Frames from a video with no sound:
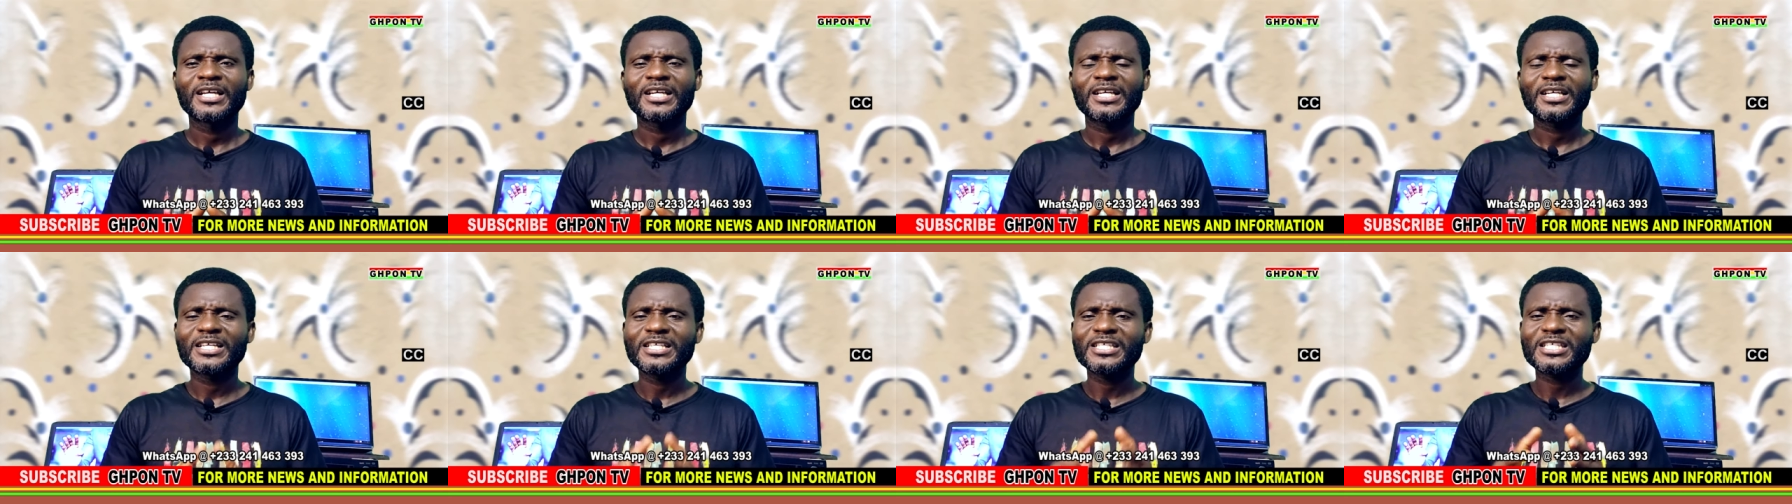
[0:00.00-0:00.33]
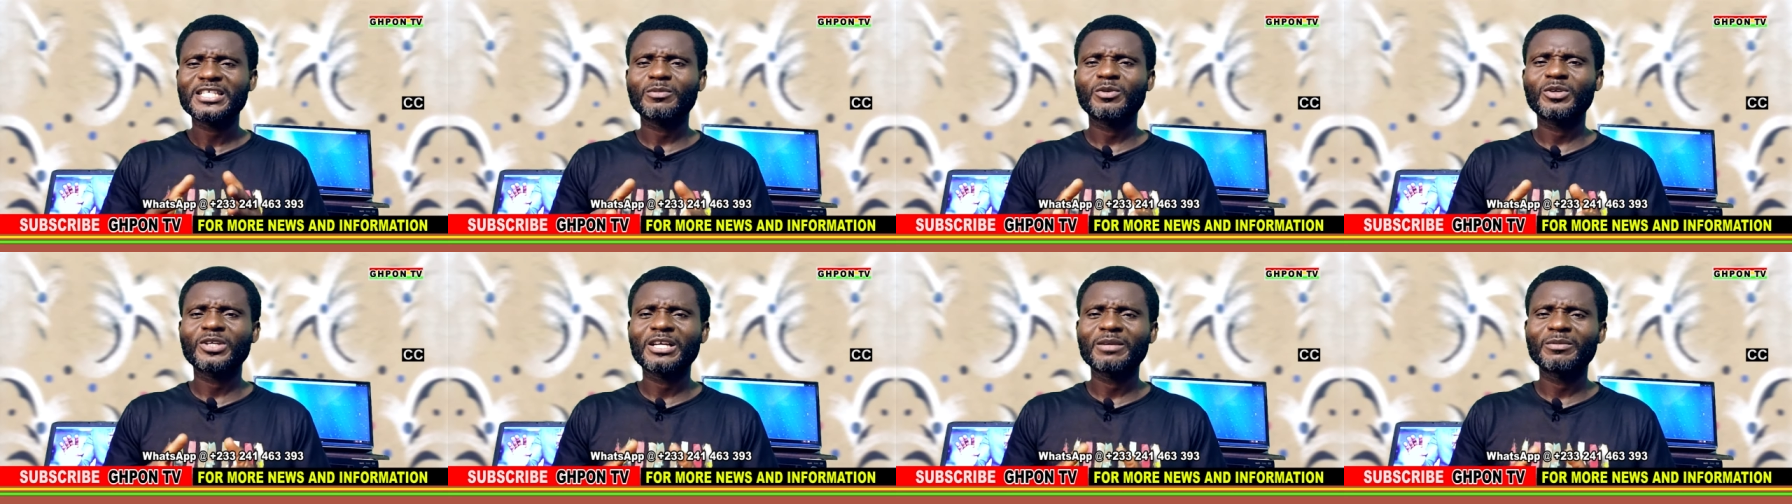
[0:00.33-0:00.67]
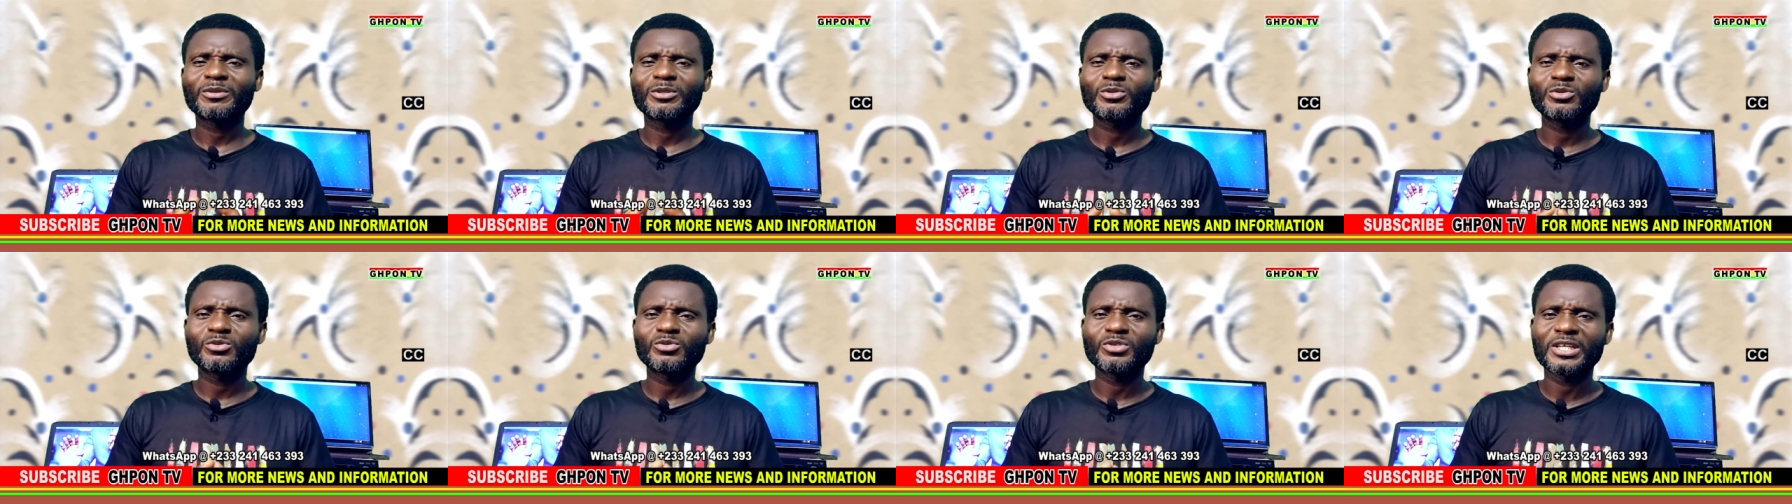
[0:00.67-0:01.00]
Then somebody
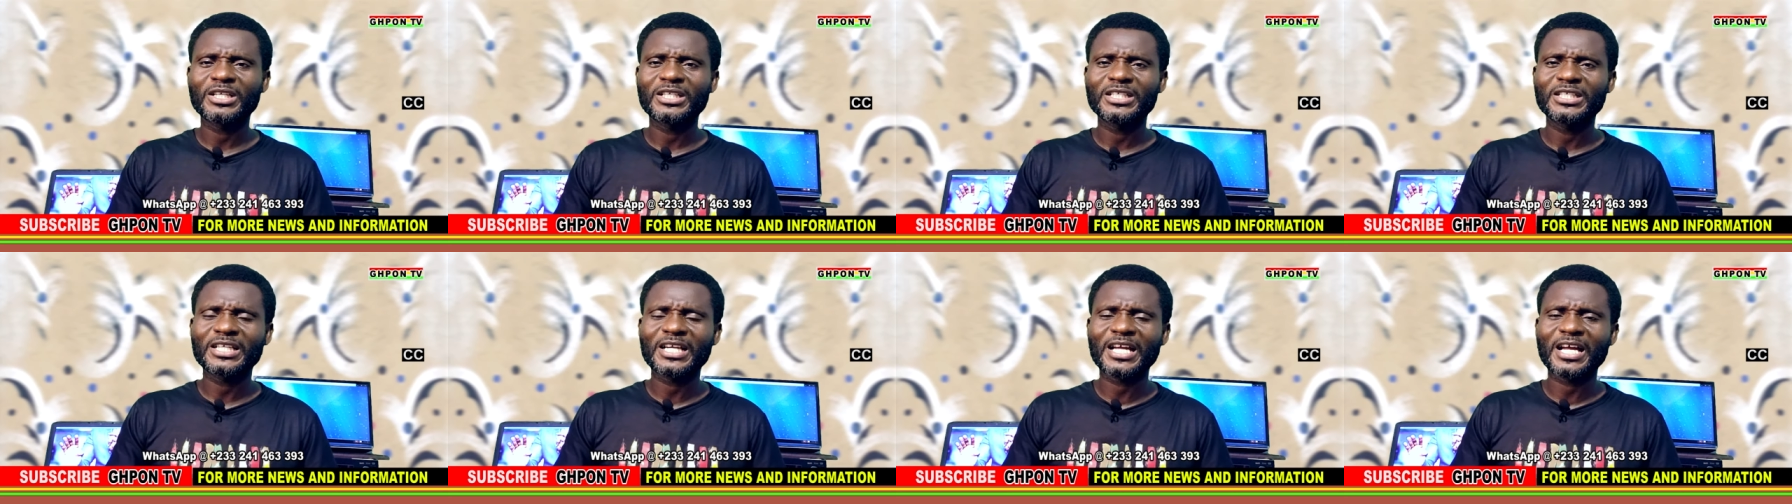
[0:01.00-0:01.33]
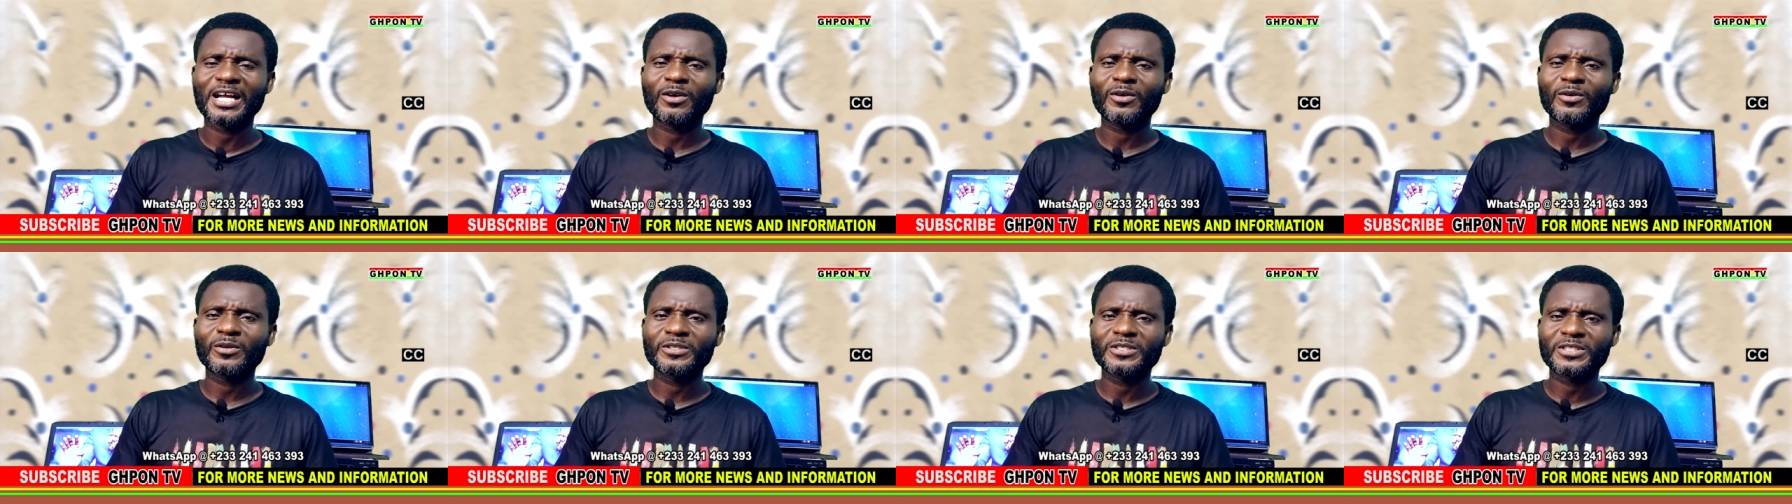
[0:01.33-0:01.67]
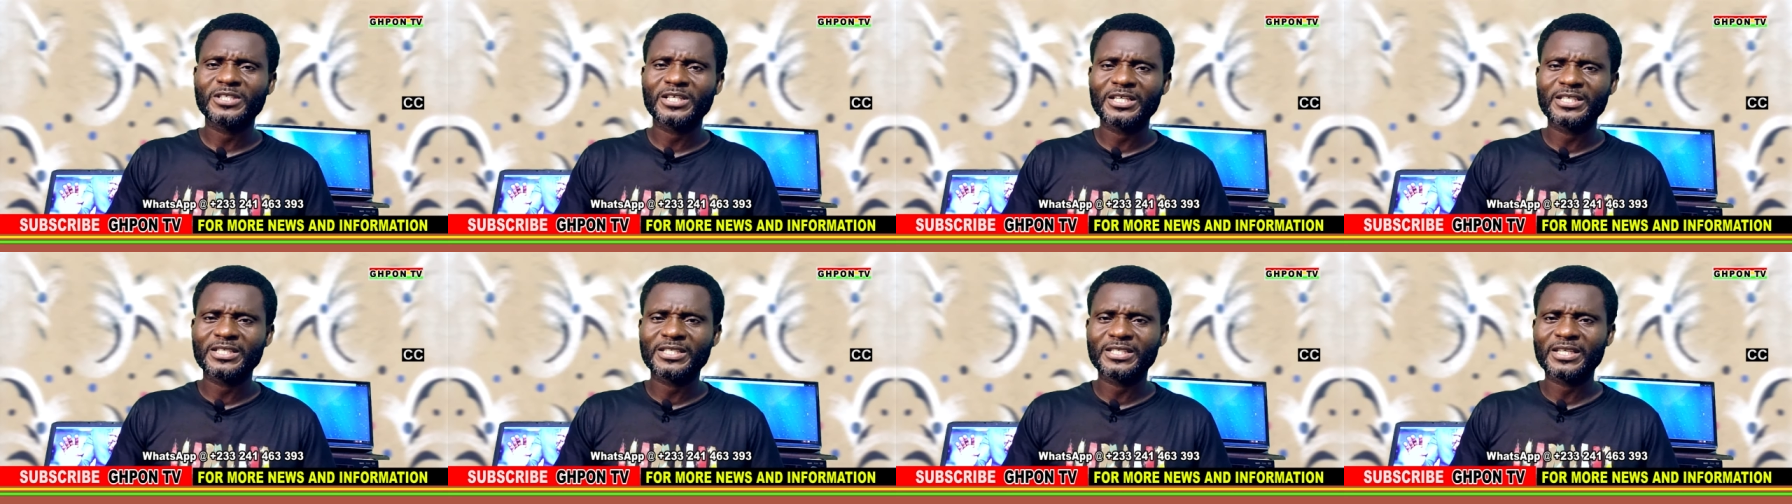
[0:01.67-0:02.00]
have to join in our
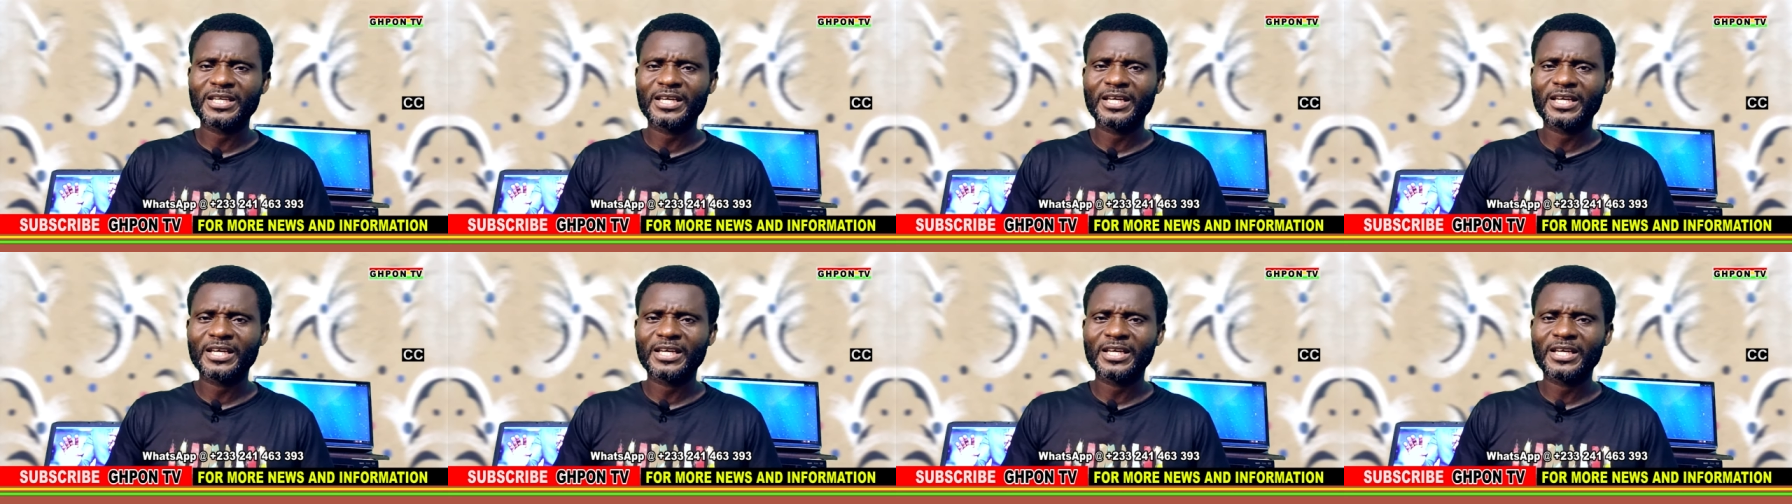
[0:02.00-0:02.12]
chess.